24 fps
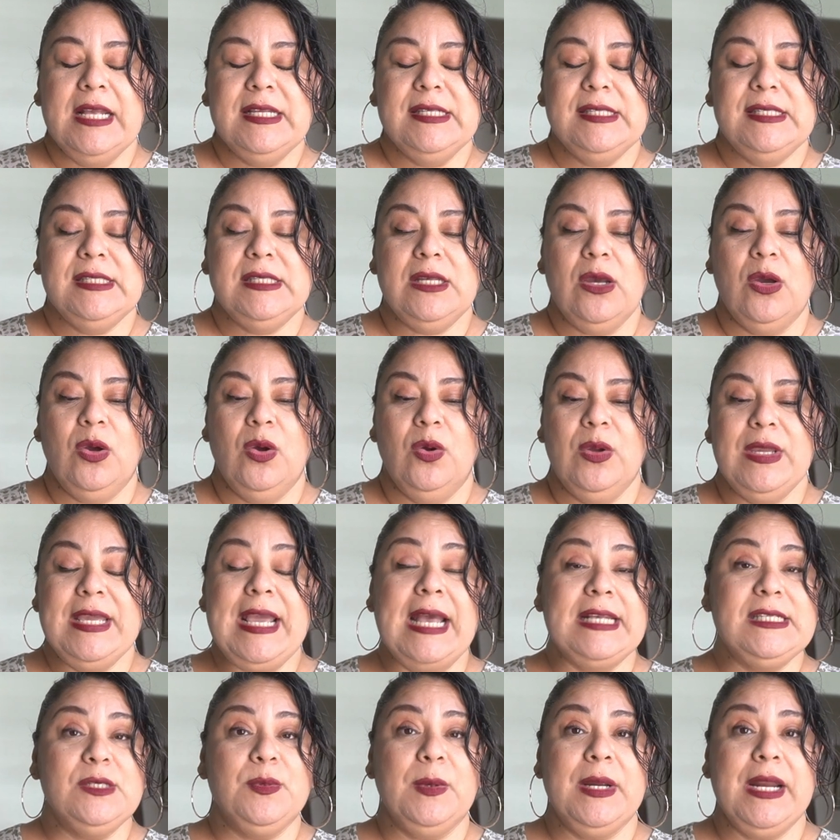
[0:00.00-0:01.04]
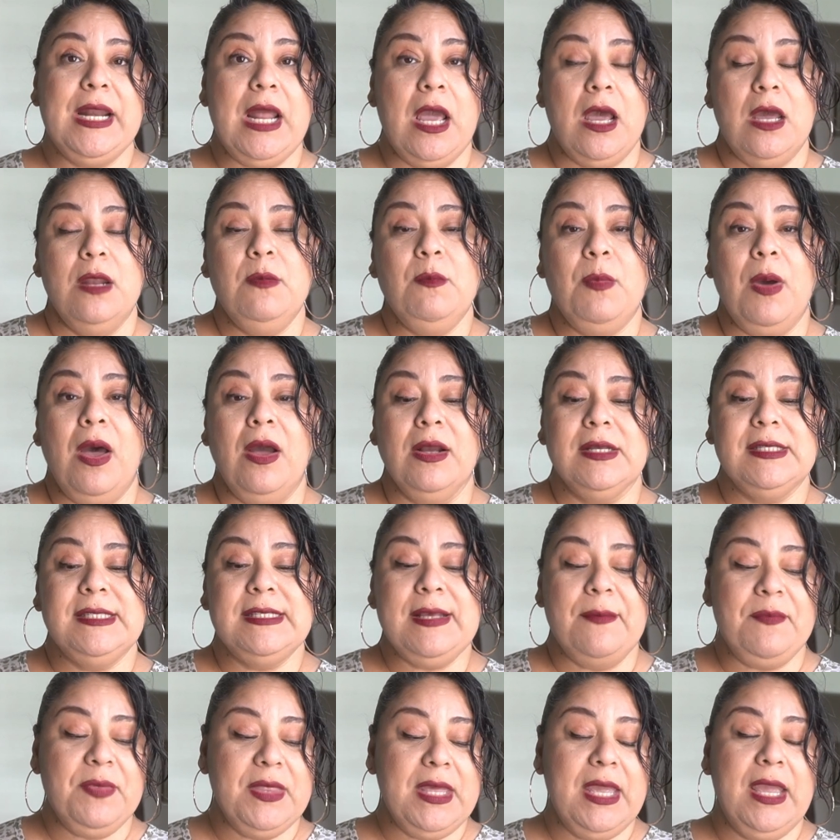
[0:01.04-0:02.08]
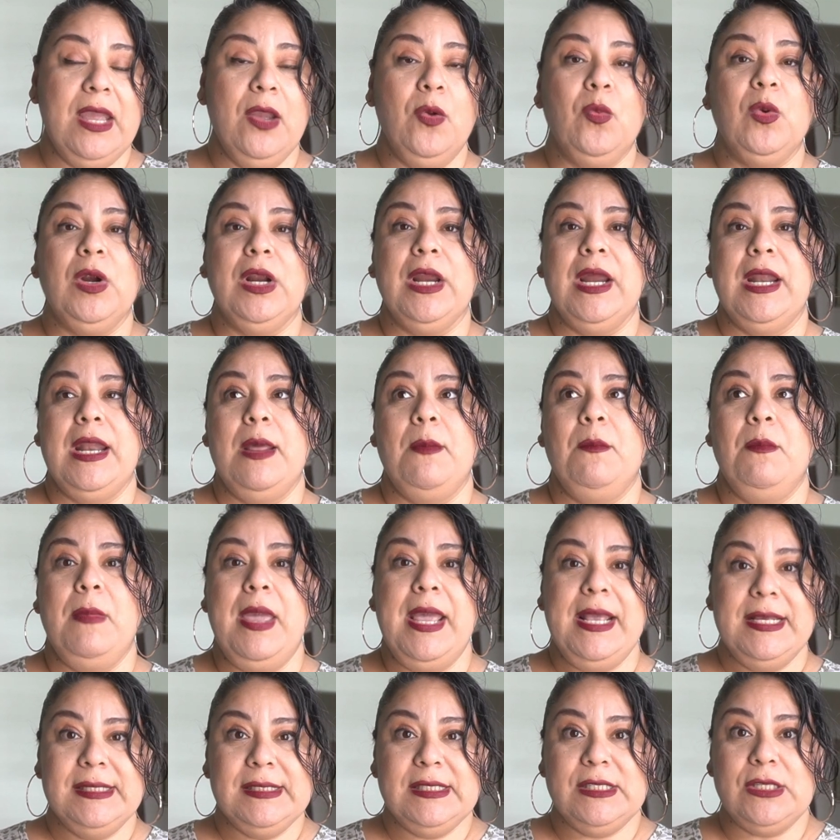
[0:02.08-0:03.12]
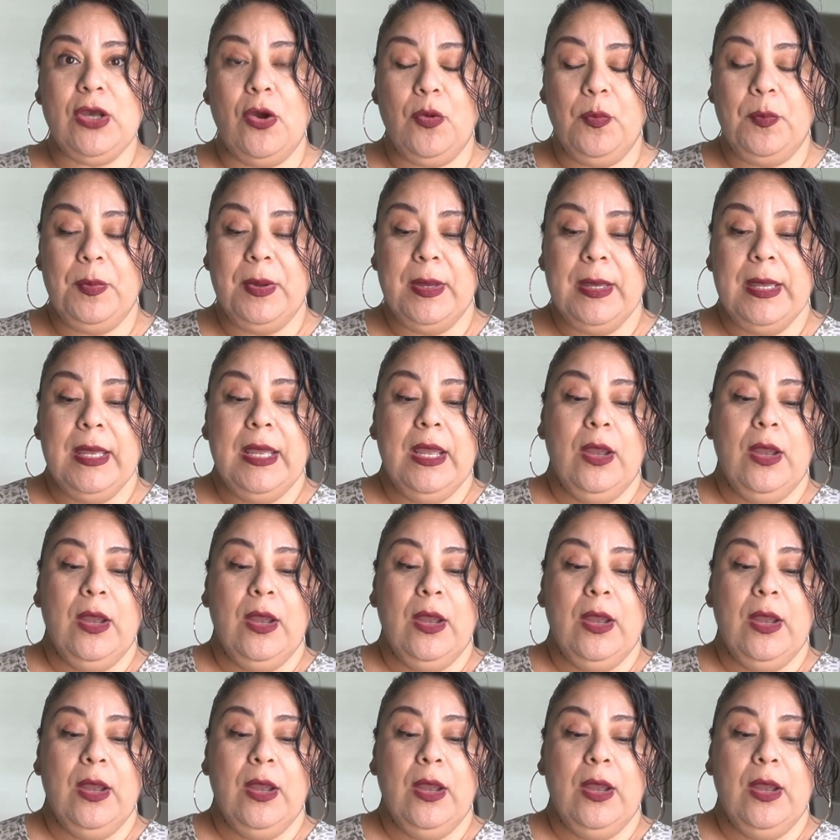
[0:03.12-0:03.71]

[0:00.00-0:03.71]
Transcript: So yes, we're gonna unbox something, we're gonna make soap,